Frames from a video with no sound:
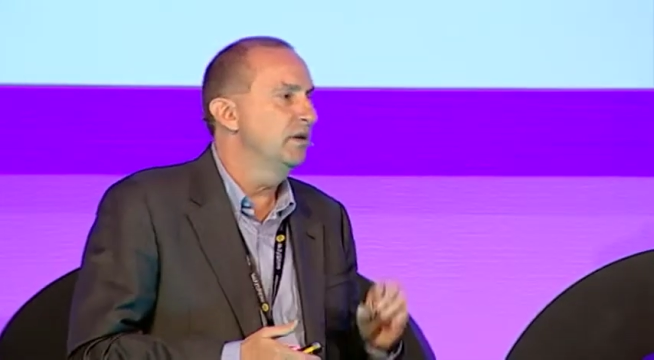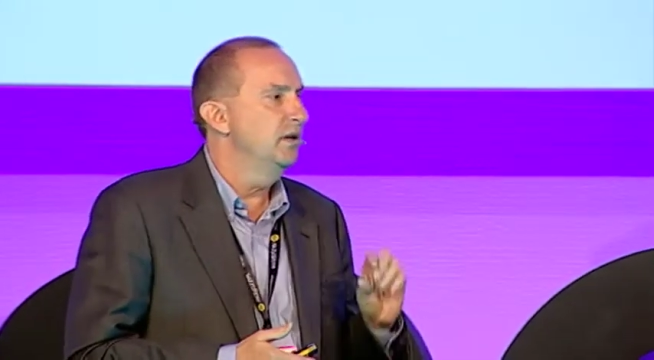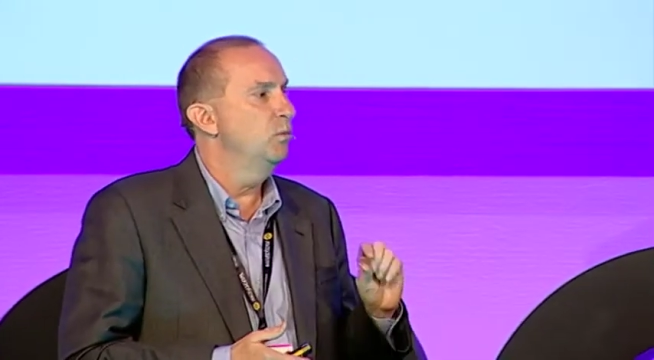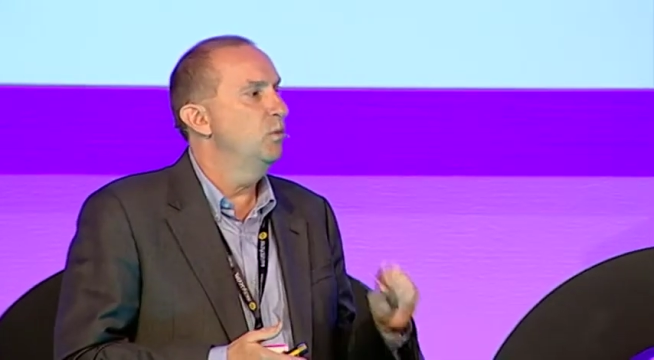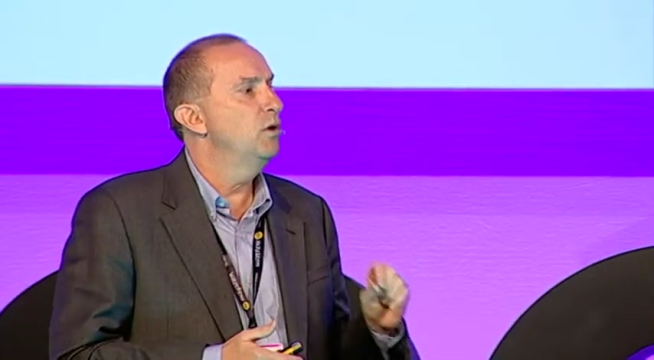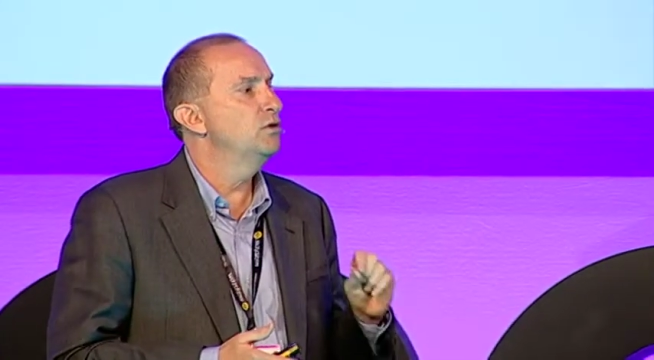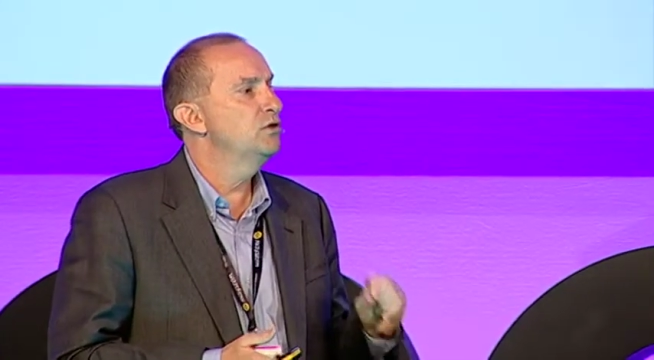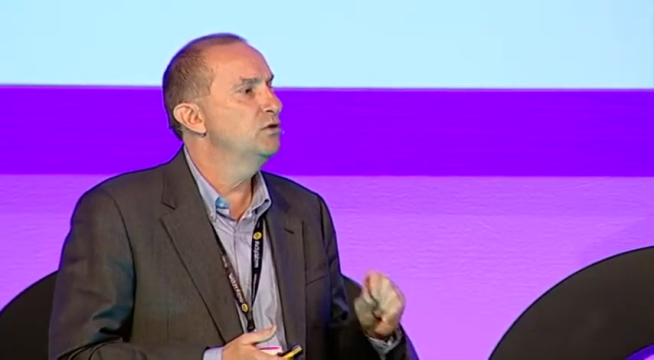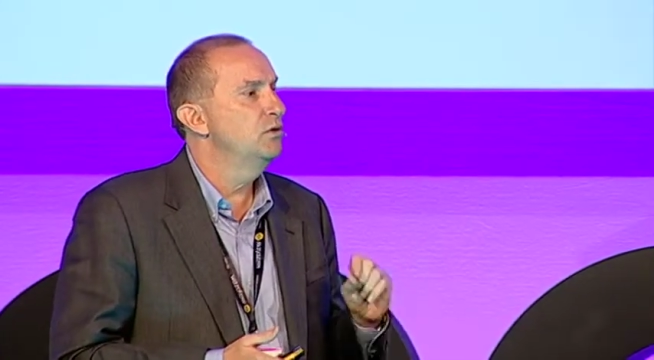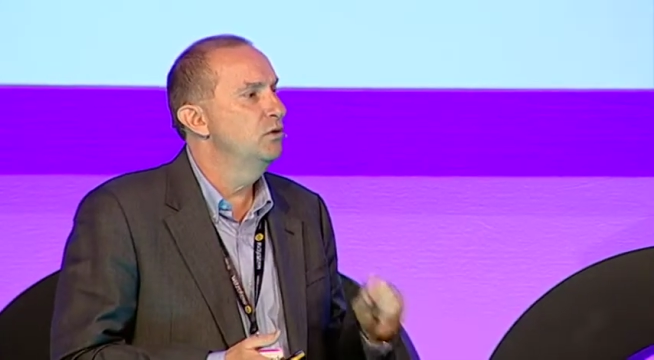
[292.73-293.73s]
it
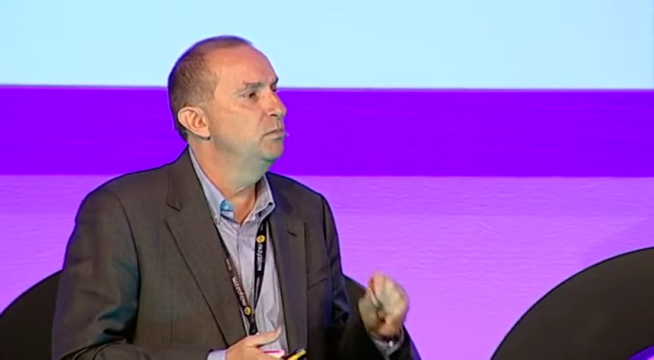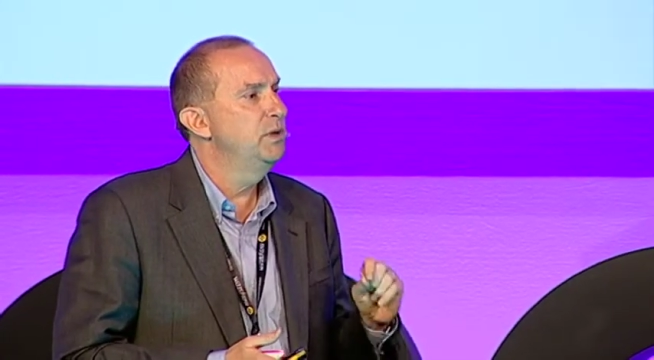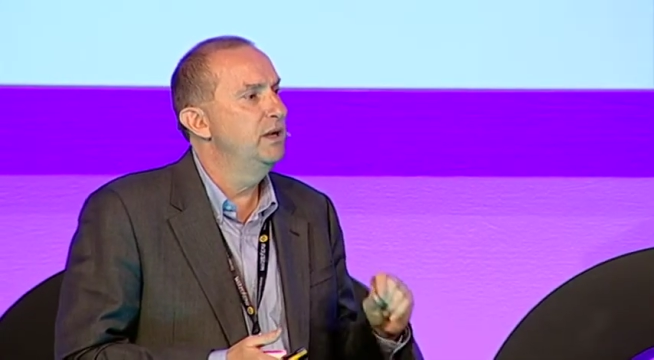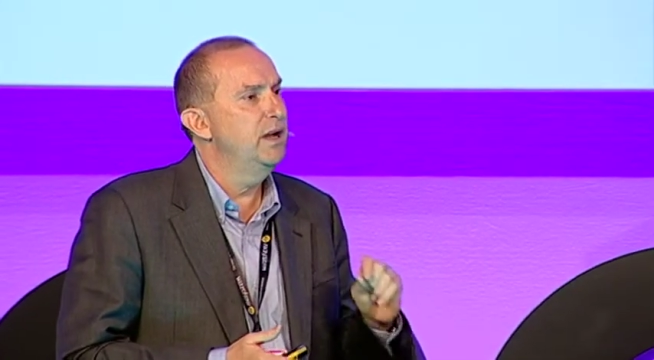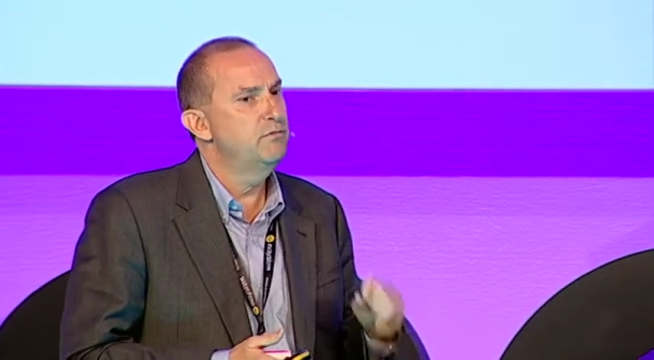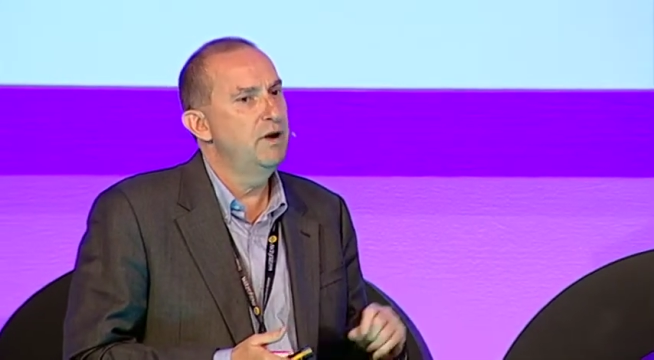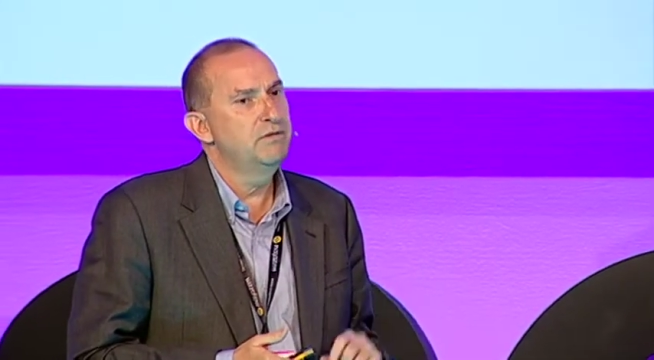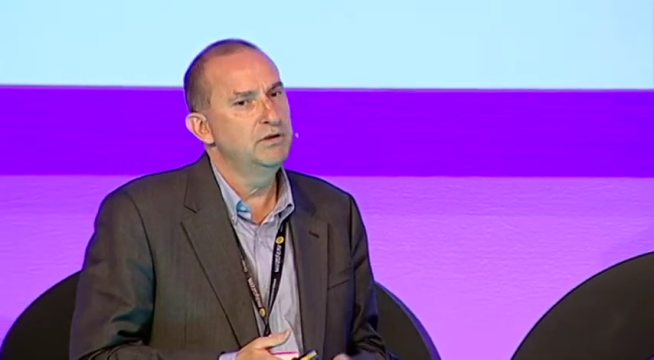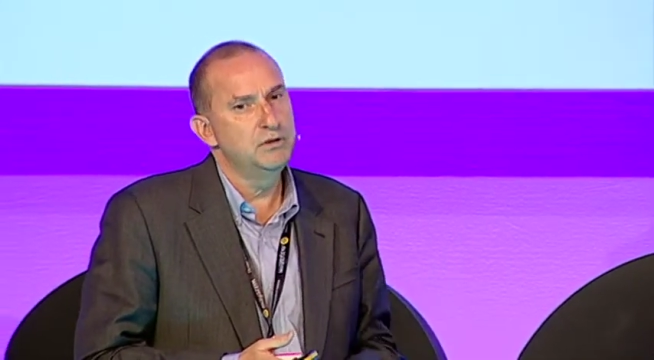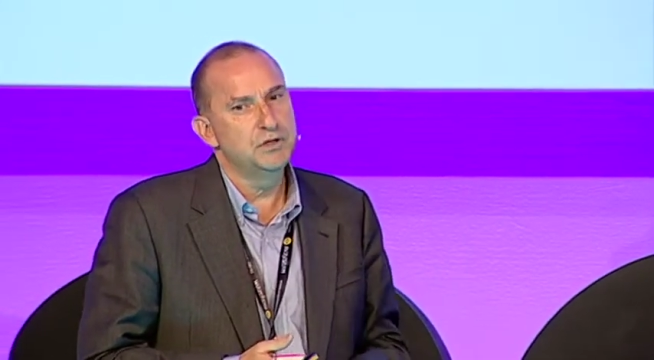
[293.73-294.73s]
was to be a
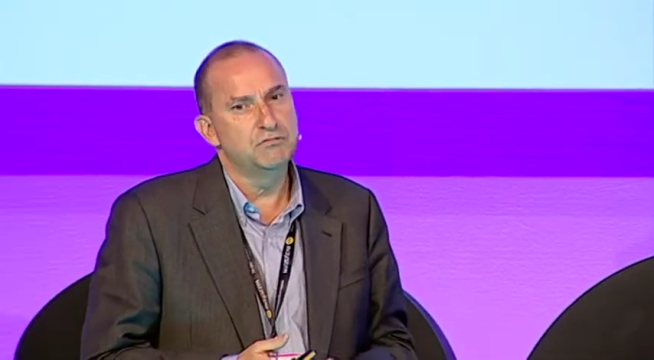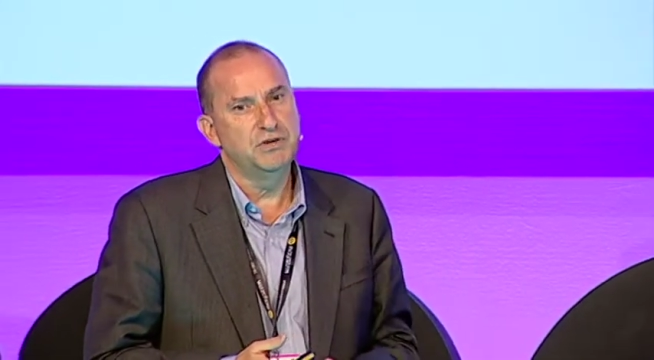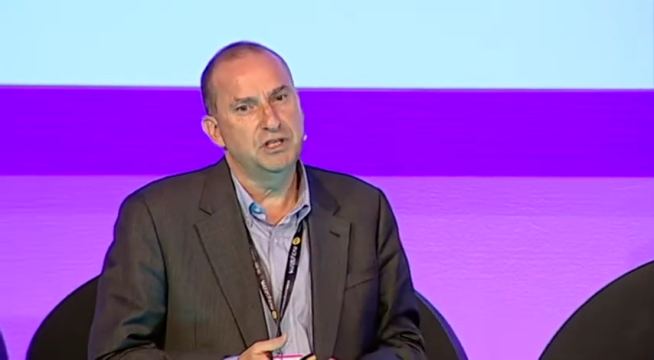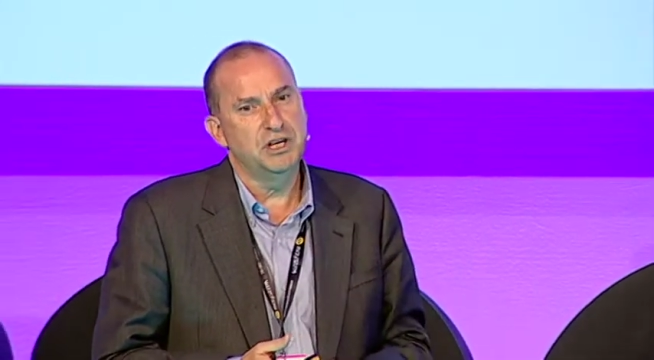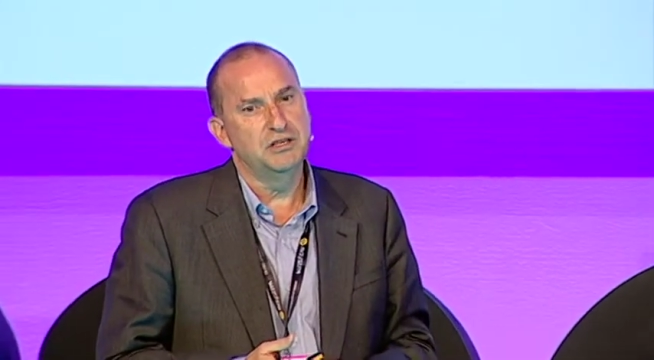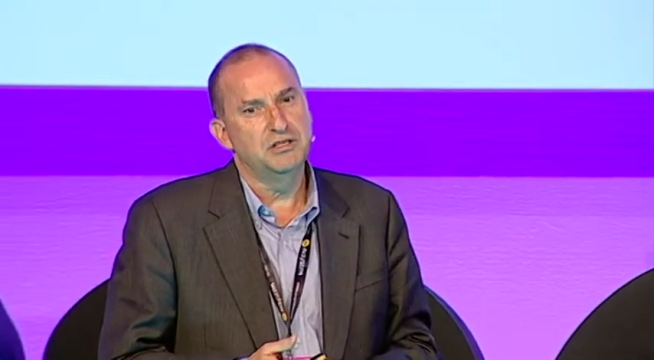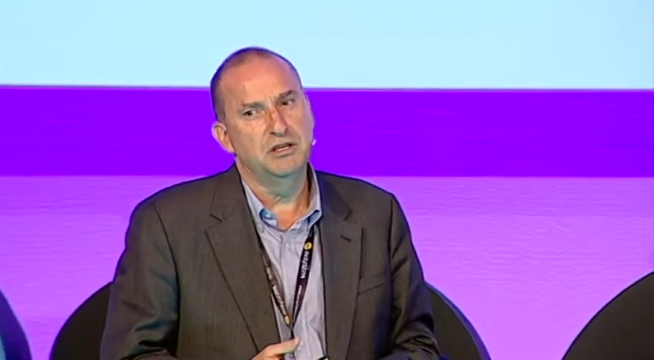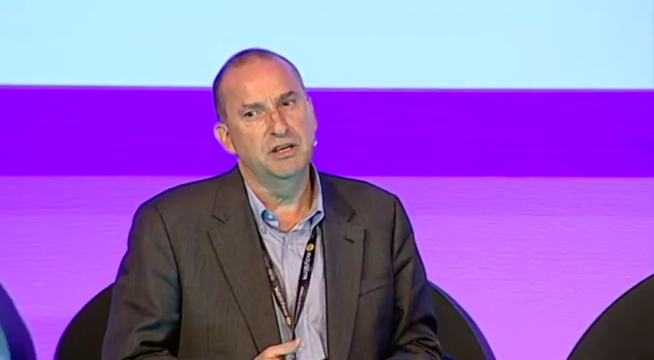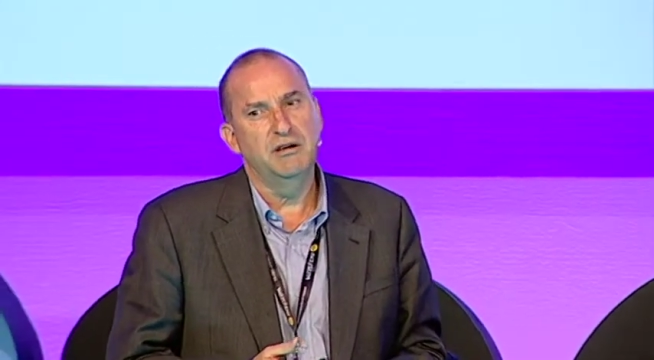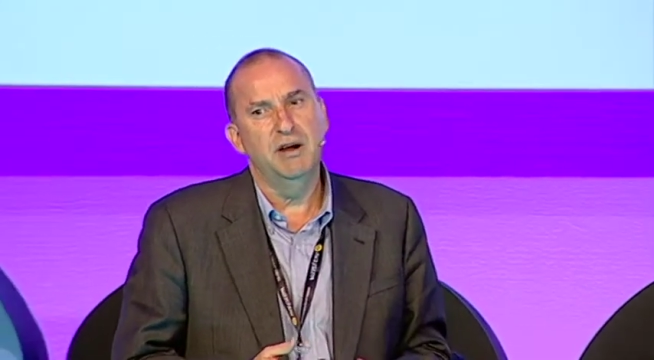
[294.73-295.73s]
revolutionary change
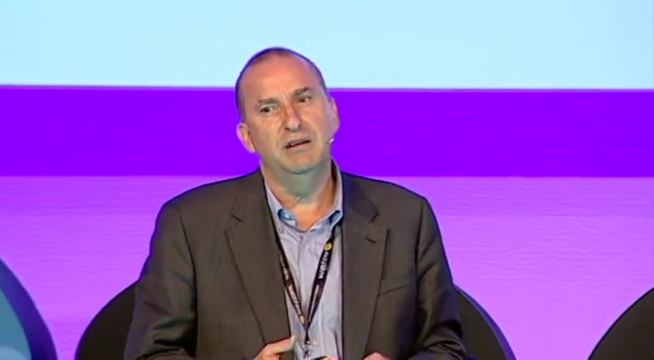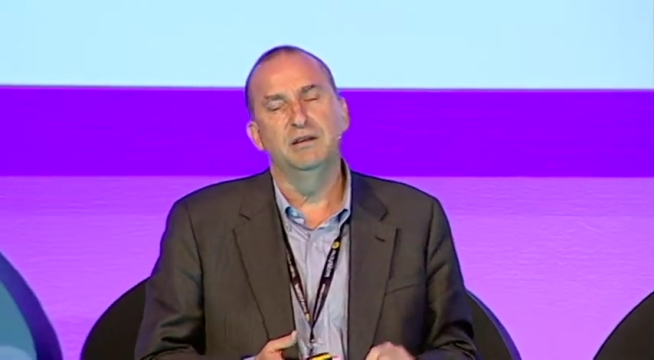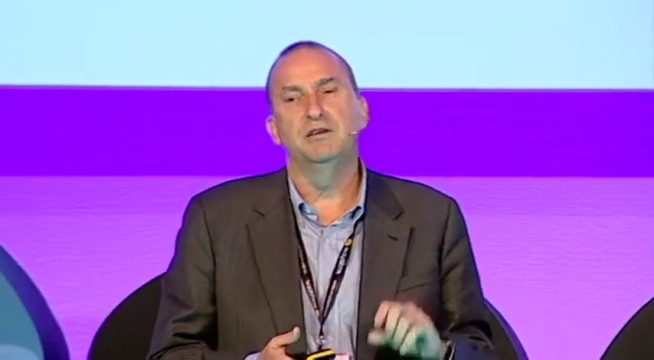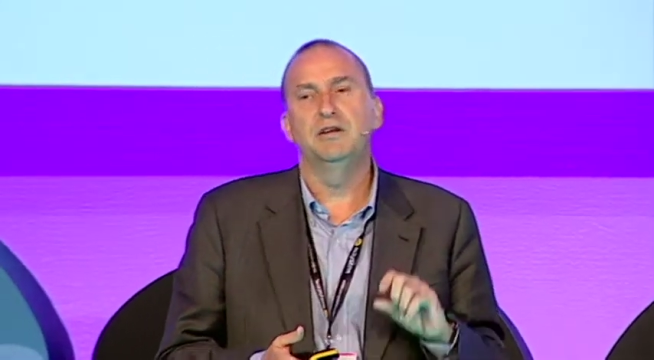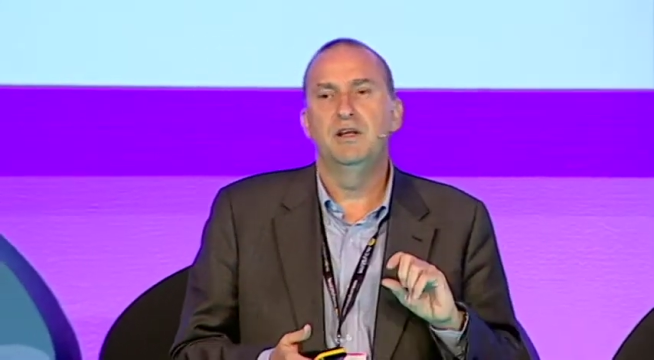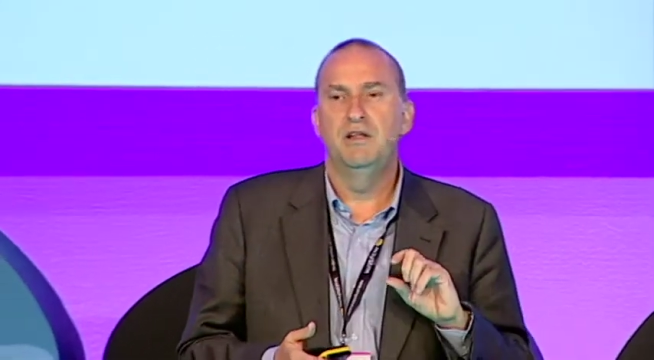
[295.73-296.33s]
to the island,